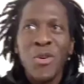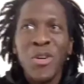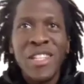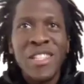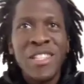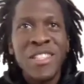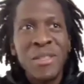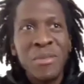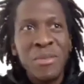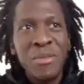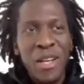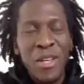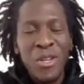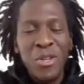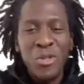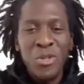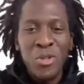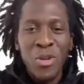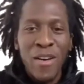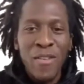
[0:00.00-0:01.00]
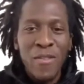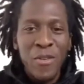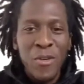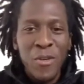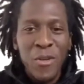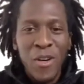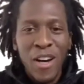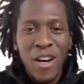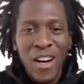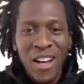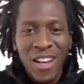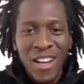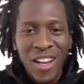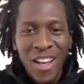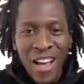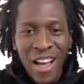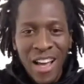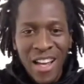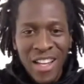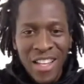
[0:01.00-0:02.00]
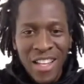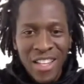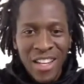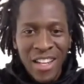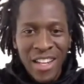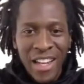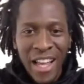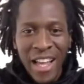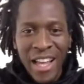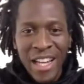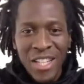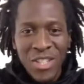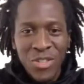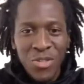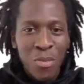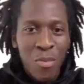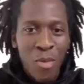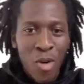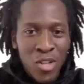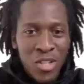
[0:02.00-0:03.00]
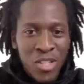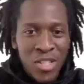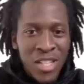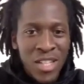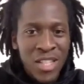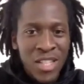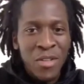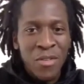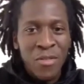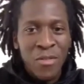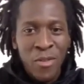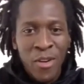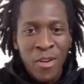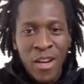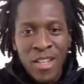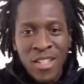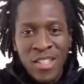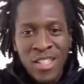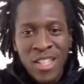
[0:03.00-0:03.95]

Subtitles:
It seems like you travel a lot at a young age from Martinique to France.